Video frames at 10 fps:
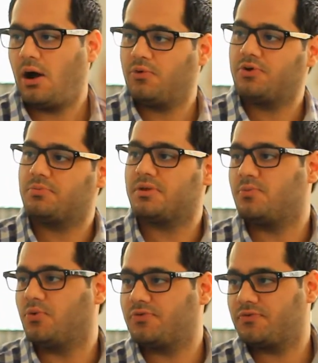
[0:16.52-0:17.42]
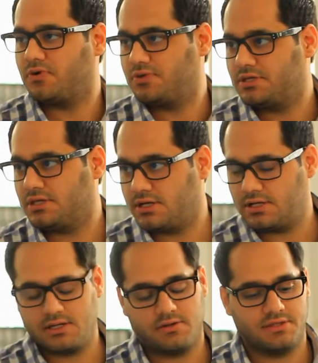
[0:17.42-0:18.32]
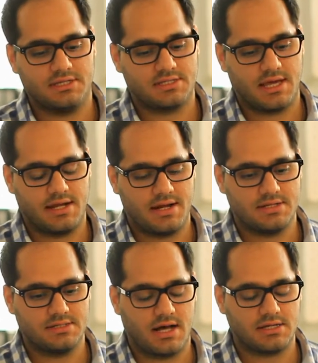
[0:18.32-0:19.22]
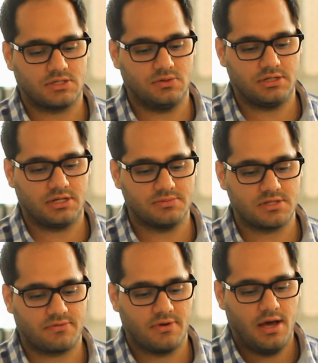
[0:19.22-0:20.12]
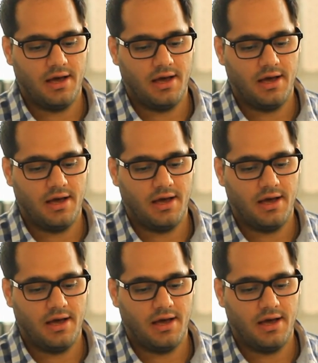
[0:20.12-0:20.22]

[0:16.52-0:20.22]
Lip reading: wanted to bring both of you on in on this and just ask you in terms of,